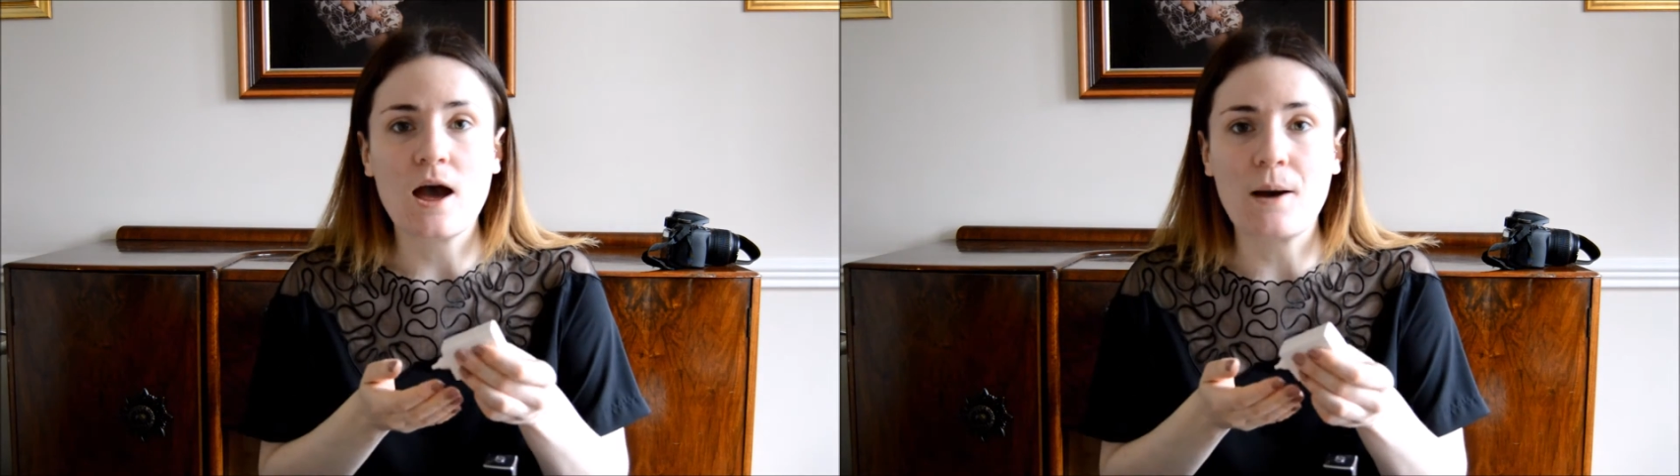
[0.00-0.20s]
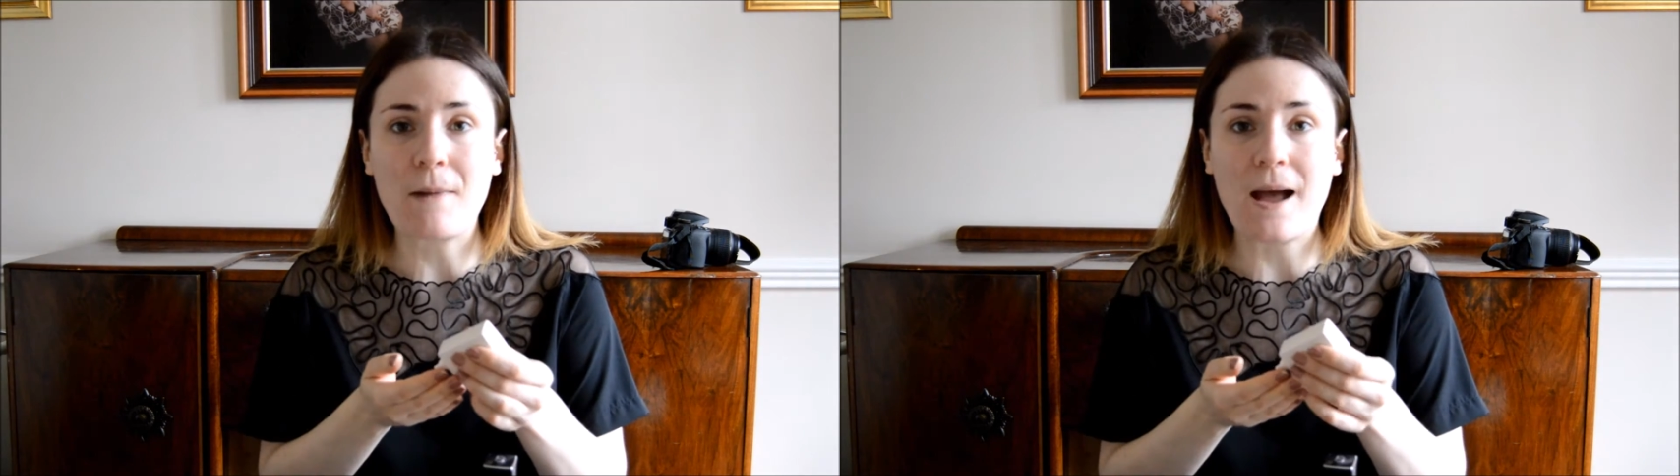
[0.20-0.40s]

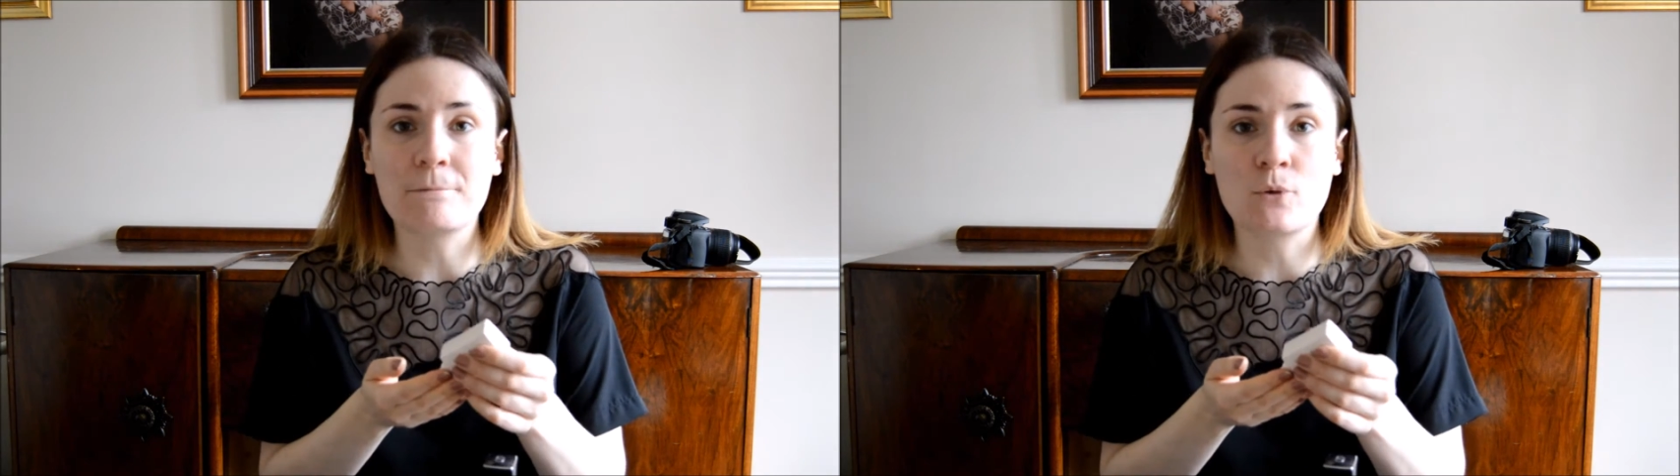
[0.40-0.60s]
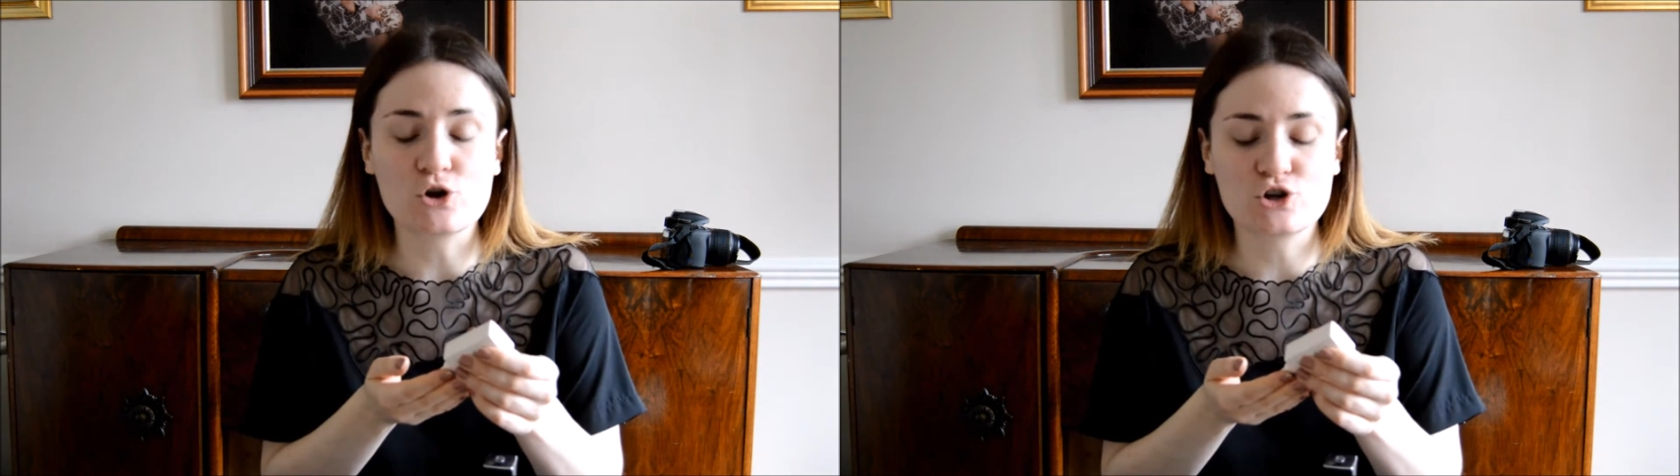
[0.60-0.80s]
a matte
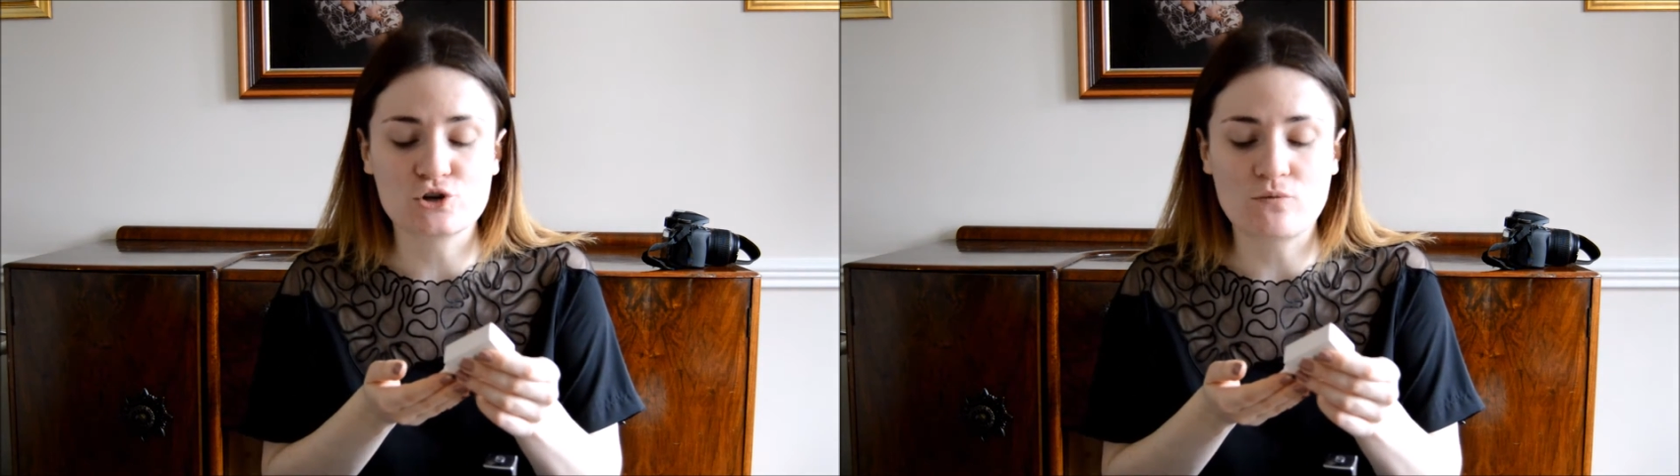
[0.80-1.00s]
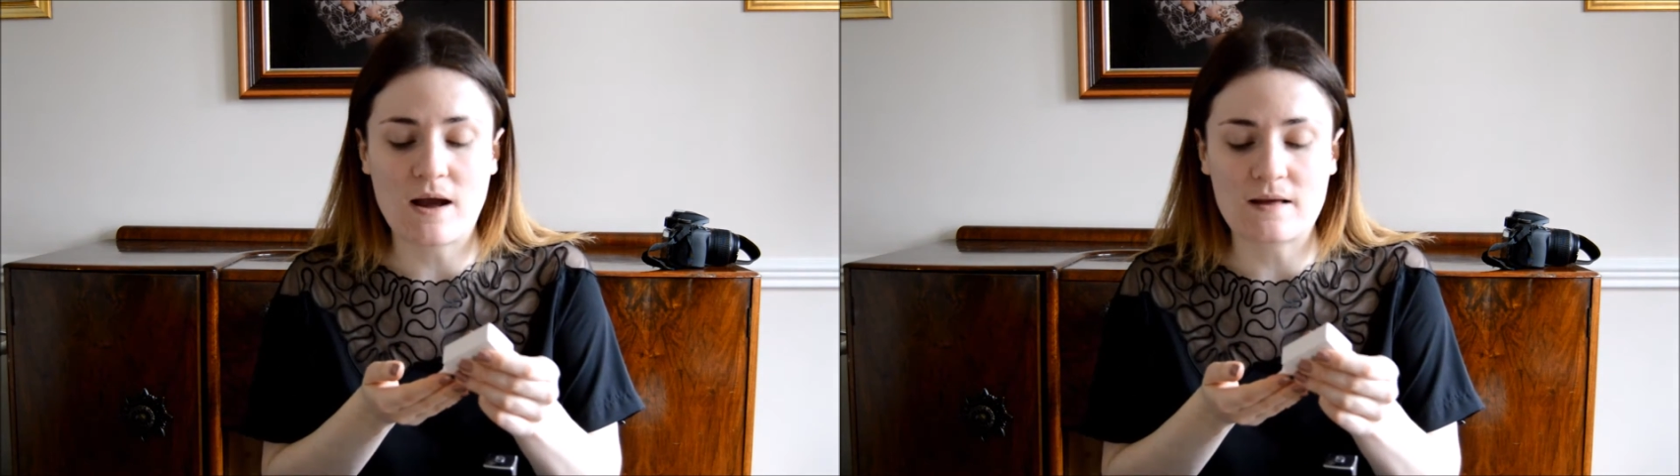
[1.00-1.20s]

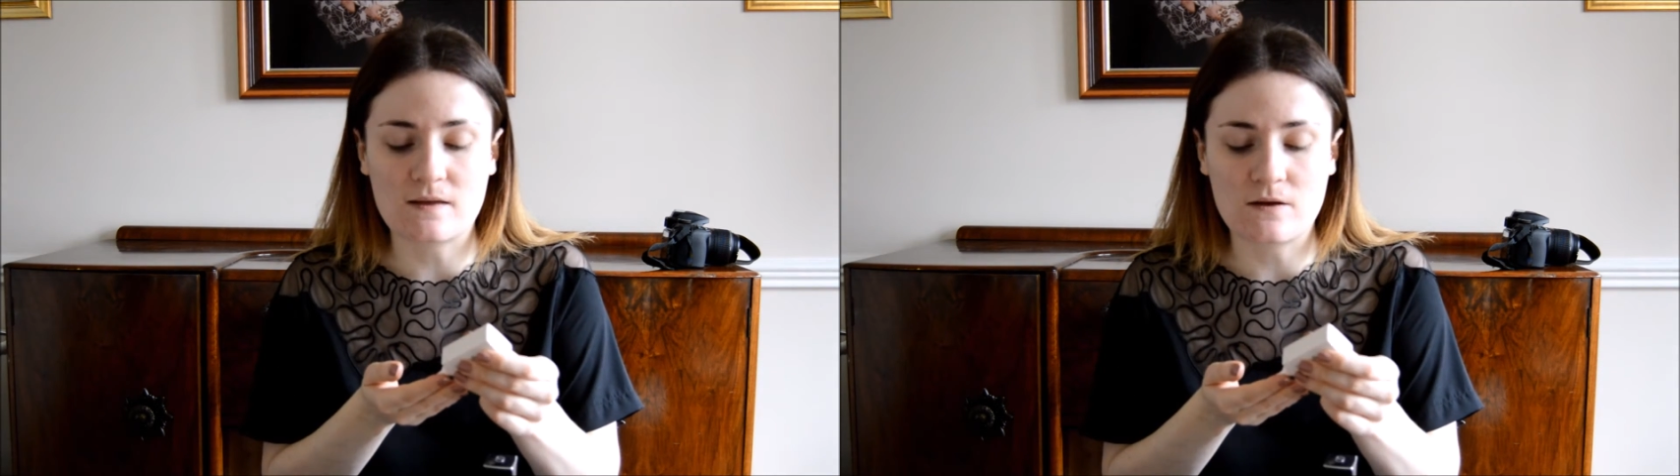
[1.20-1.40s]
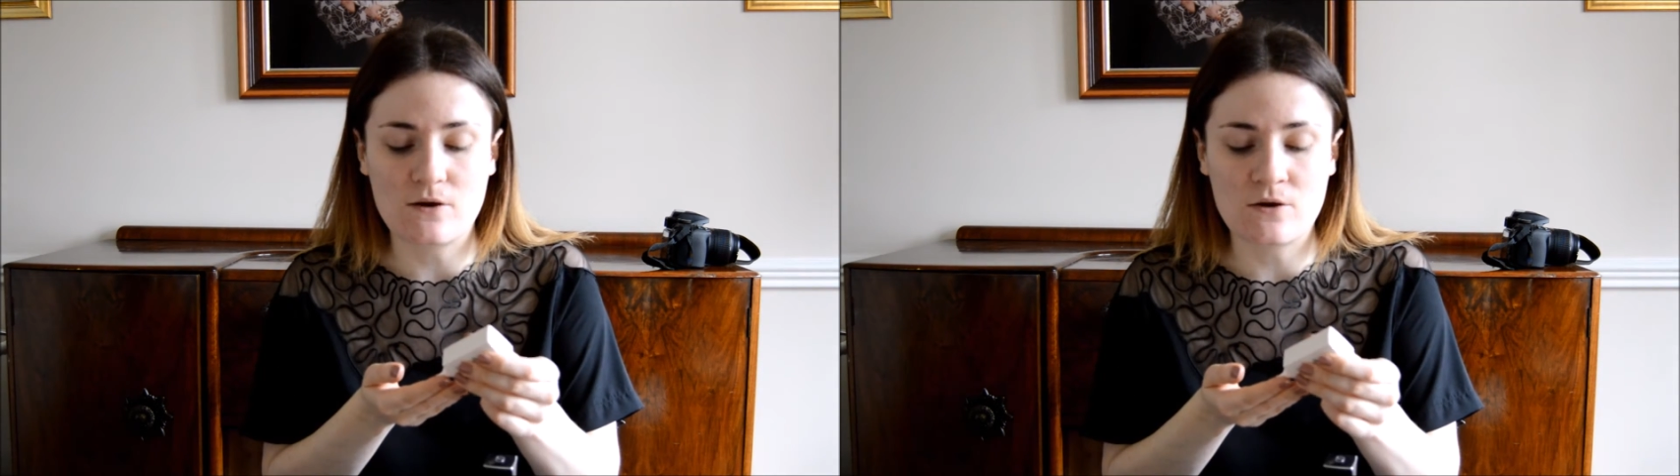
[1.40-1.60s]
moisturiser